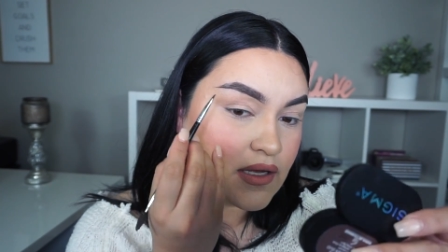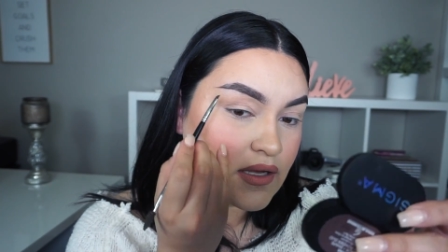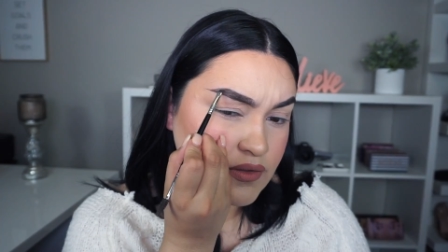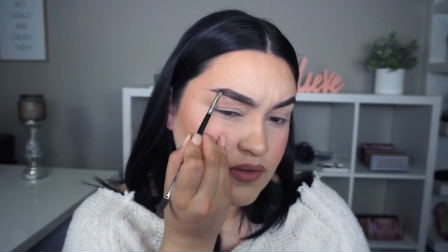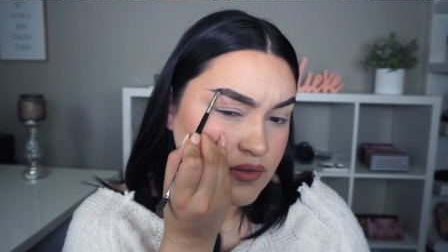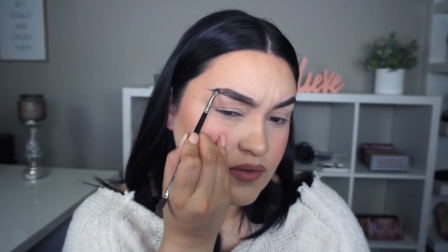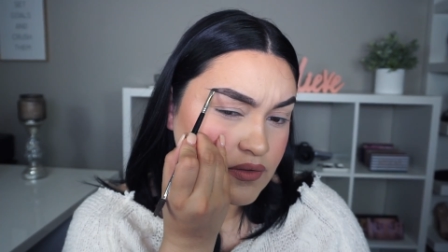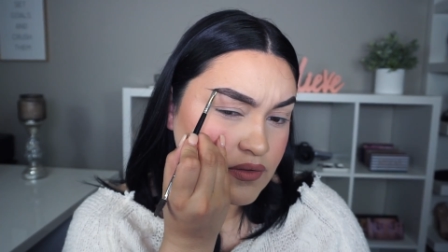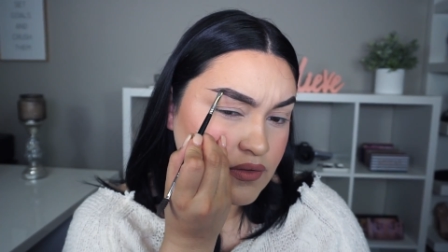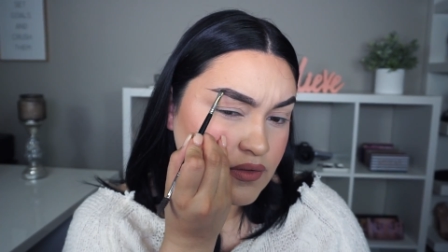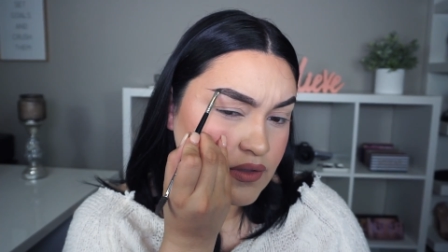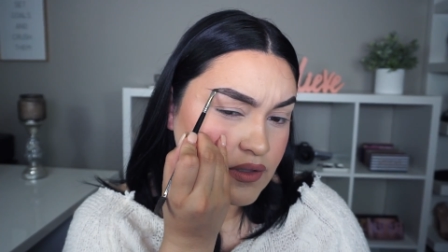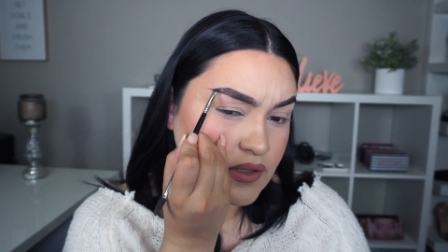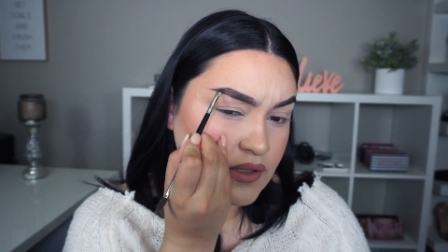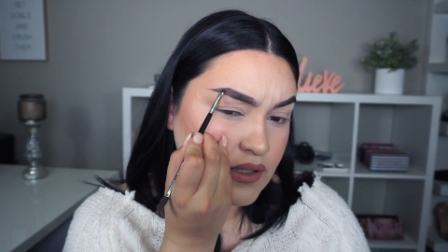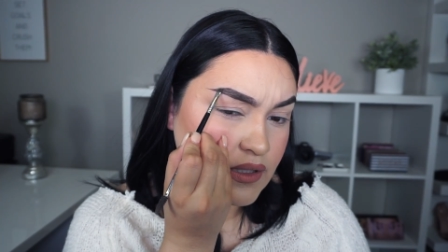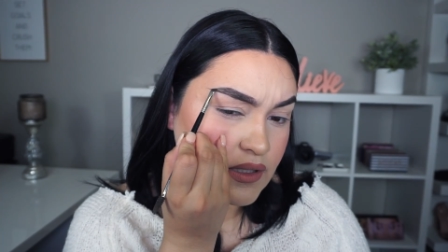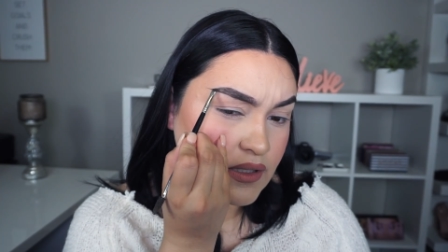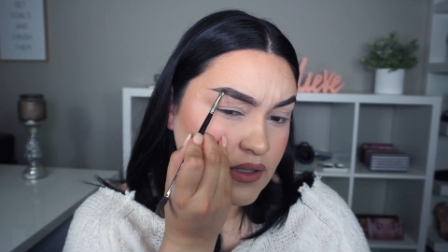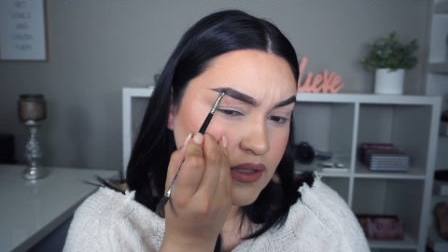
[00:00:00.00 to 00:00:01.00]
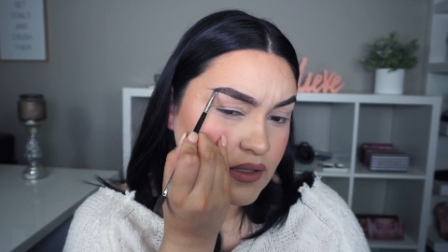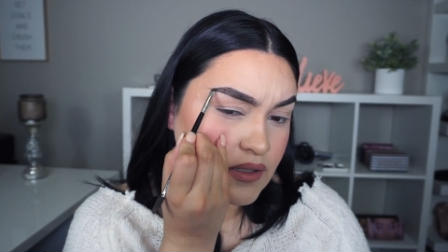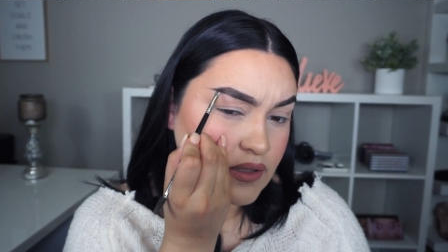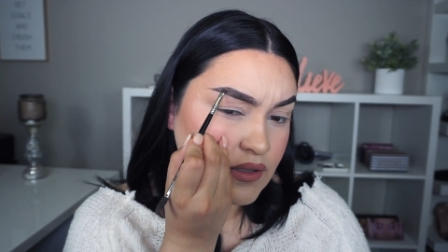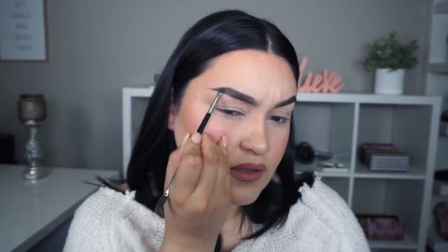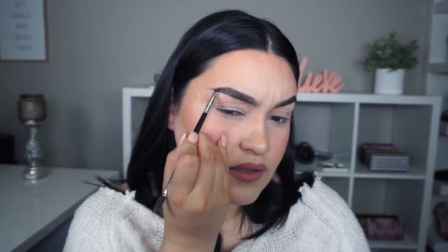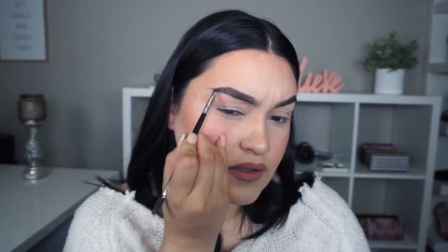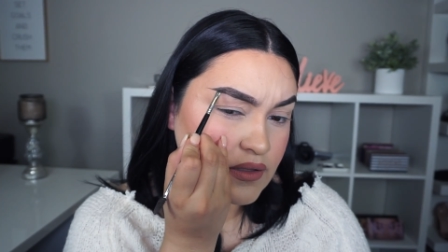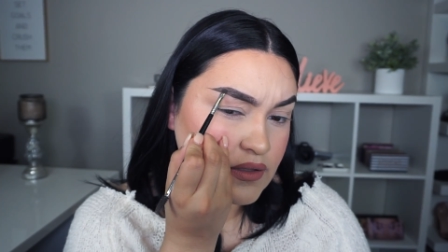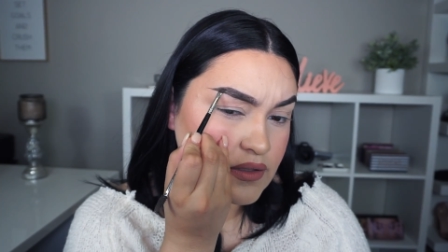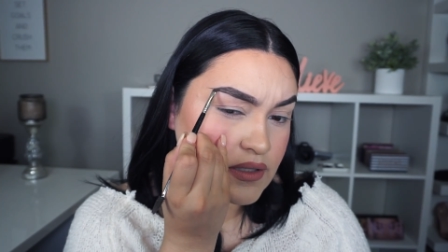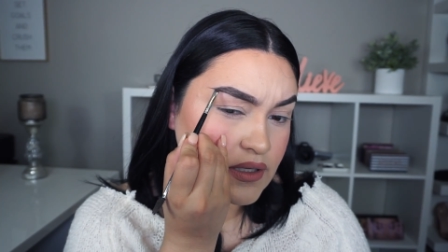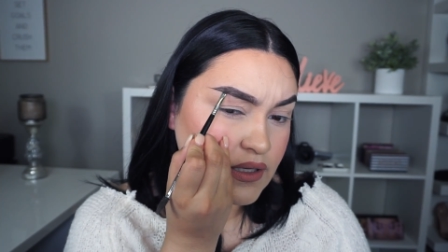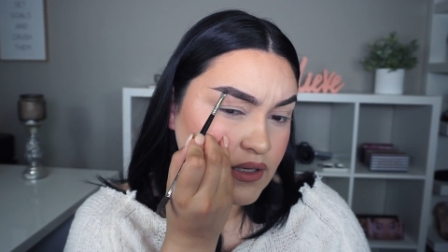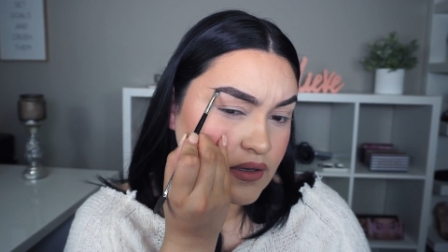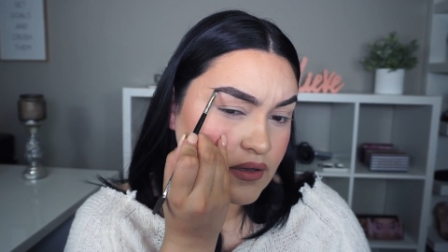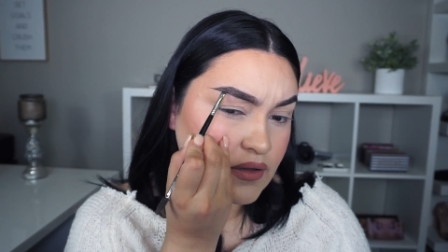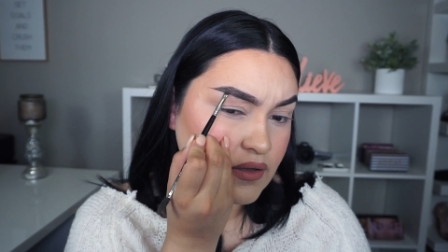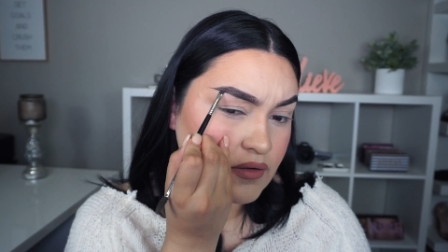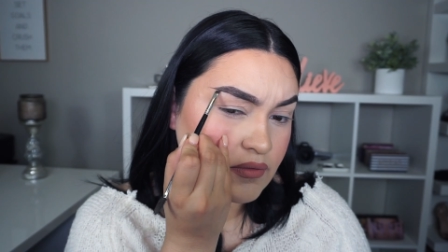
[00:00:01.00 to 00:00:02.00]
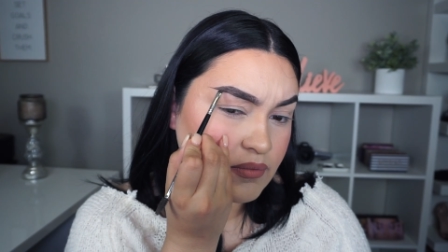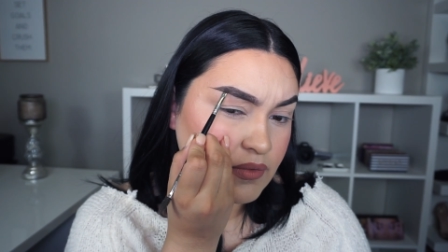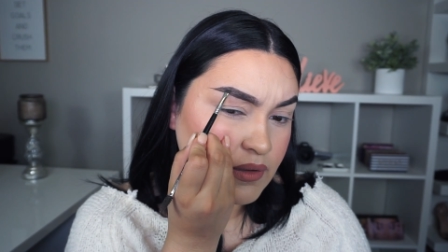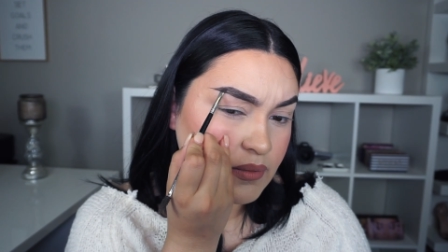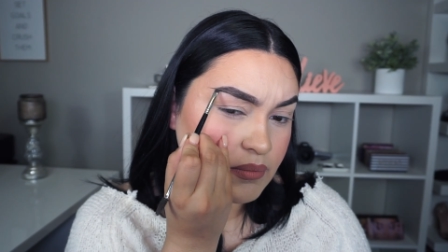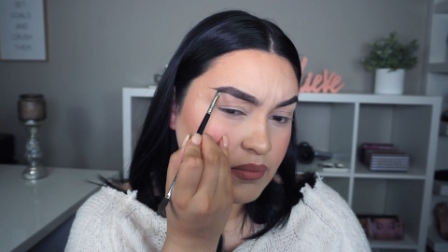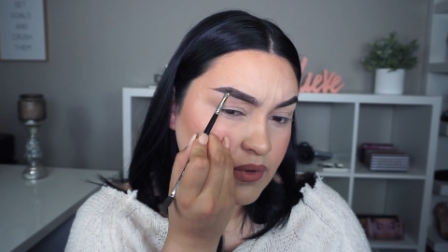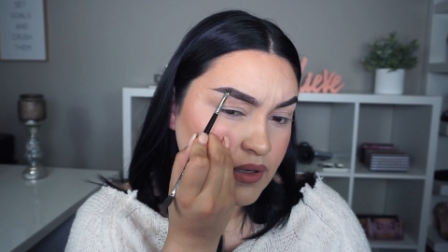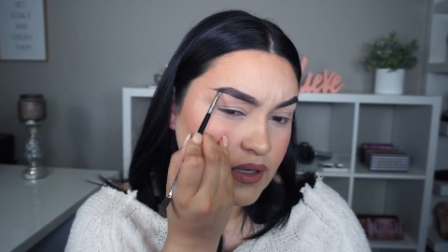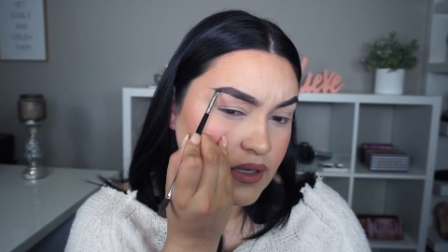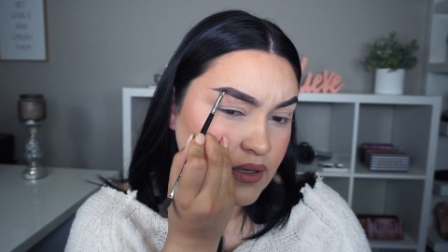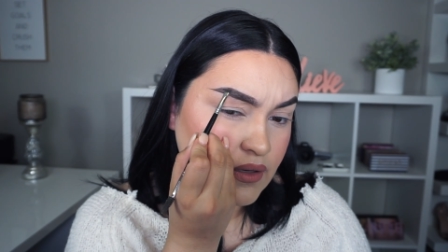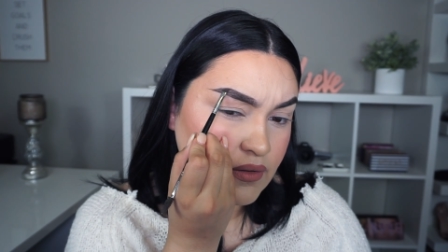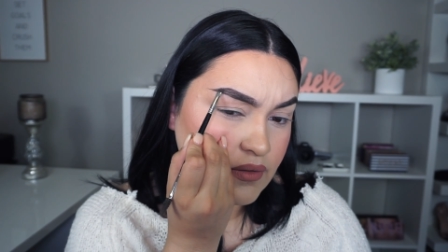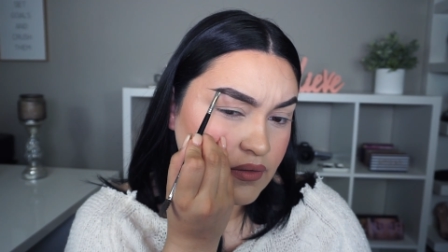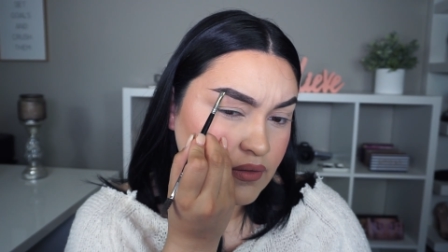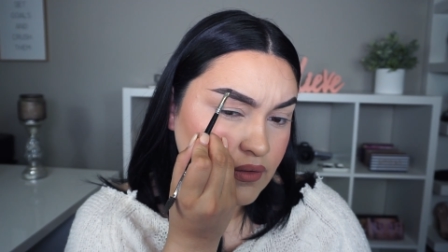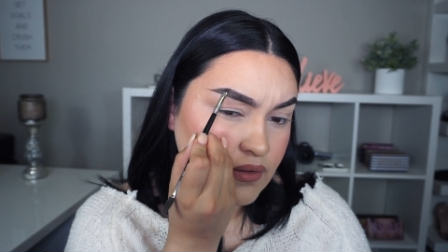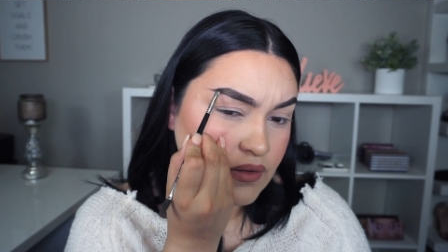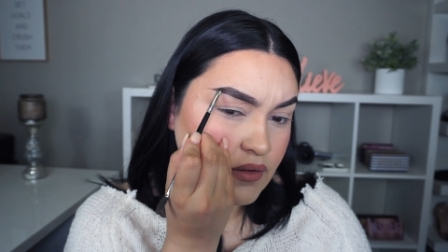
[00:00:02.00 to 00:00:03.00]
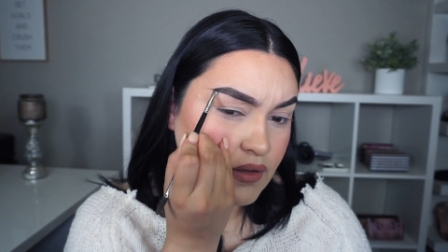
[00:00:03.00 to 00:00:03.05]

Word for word: Do the tail of my brow.